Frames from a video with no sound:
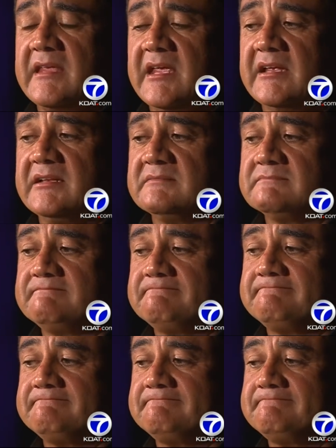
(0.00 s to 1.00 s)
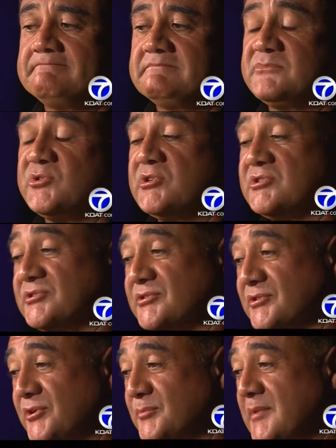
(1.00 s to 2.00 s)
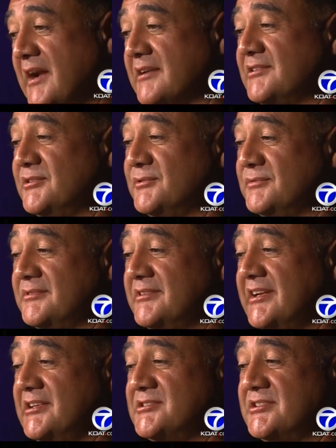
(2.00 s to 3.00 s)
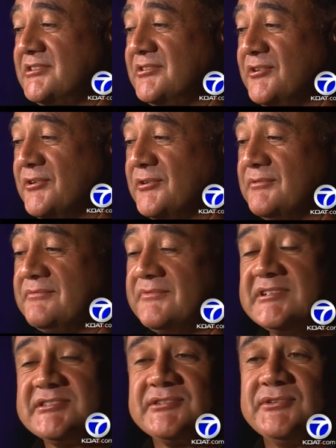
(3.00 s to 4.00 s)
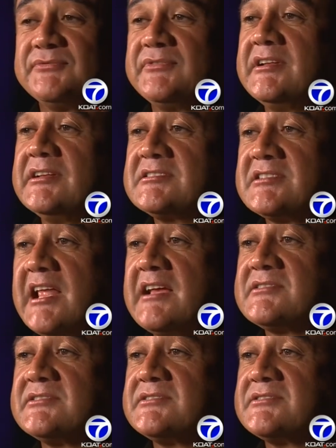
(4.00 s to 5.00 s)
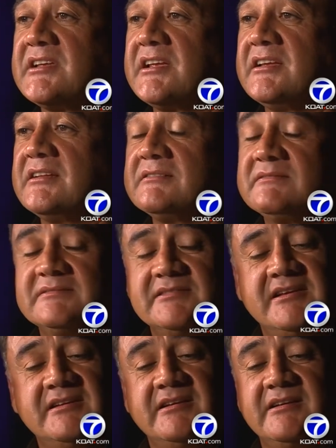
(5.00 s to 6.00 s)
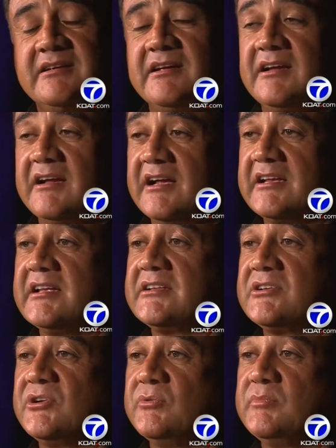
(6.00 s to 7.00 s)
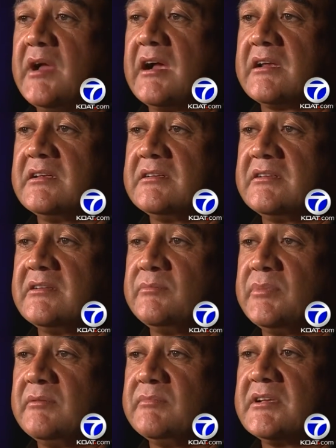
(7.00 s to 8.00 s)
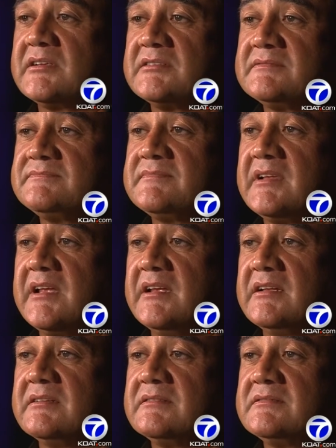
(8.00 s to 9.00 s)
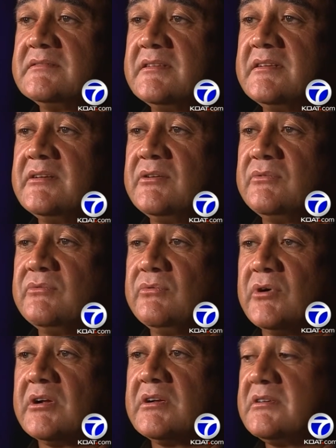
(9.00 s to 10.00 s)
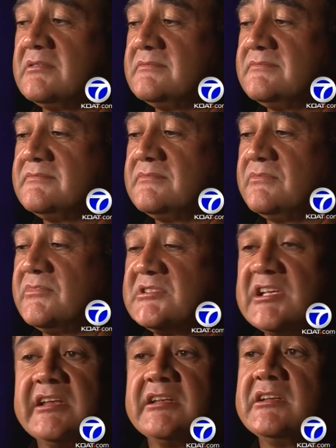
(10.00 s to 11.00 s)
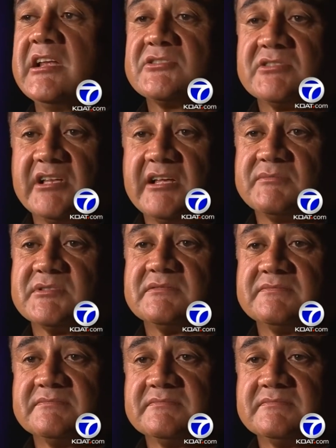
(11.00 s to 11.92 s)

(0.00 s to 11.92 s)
and Teresa will go back to teaching her physical fitness classes, and I get to go back into the public and work with Sandia National Labs